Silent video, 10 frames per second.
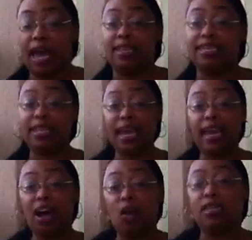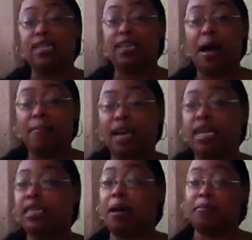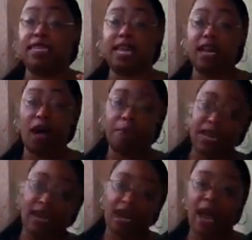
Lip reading: And CEO does not mean I'm sitting up in an